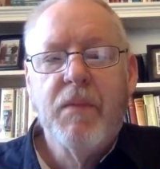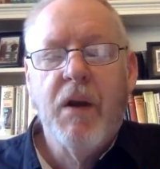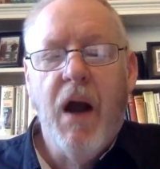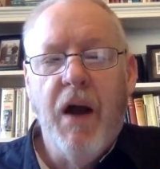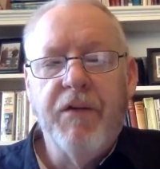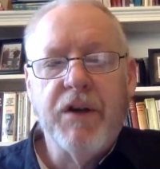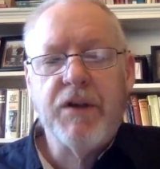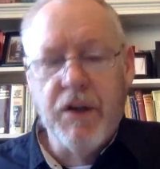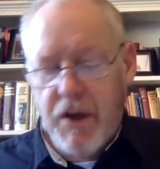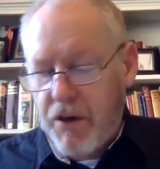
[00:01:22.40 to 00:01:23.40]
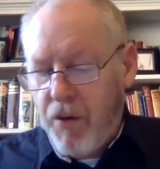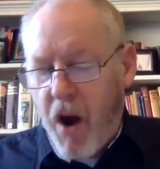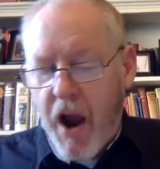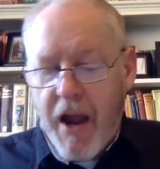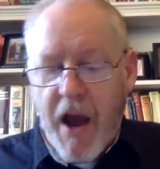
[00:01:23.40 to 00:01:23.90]
obviously, a
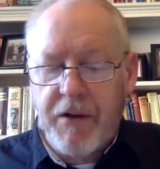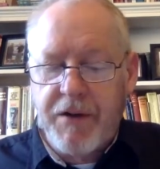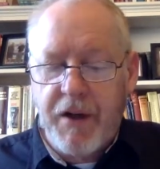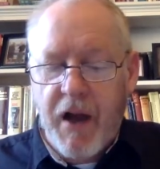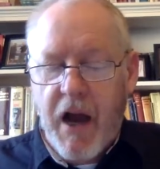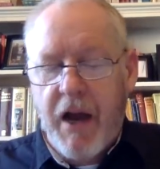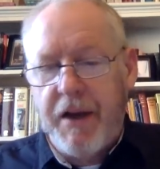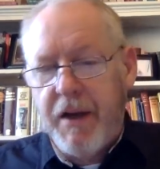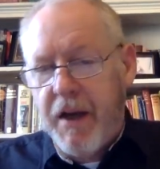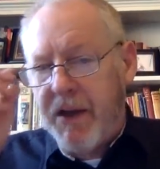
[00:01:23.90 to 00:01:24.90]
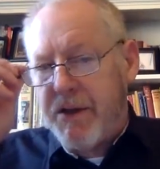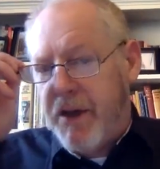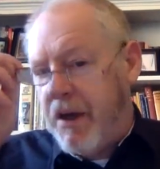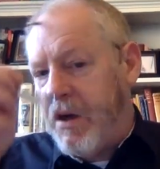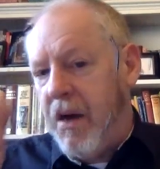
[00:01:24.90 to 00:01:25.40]
cry out to God as
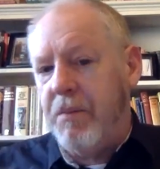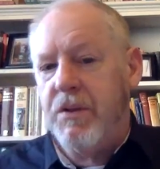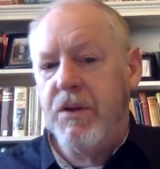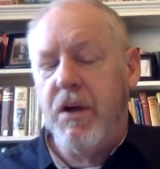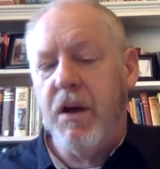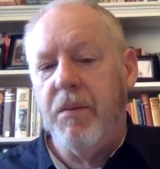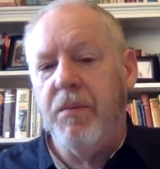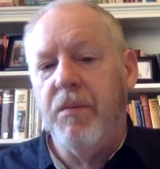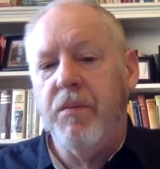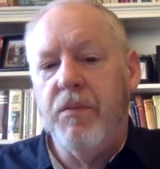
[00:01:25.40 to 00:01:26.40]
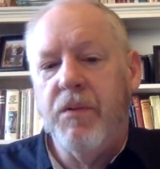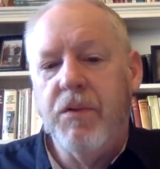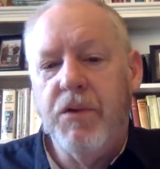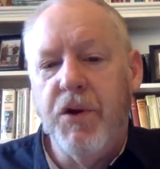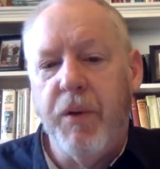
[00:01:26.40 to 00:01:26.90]
he comes
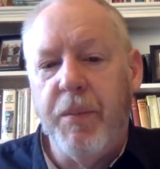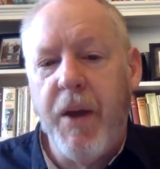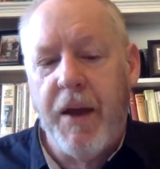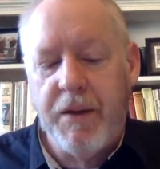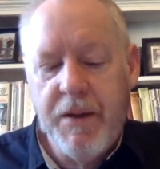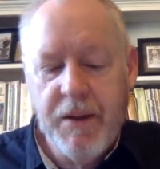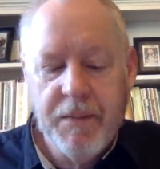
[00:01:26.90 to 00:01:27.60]
to repent.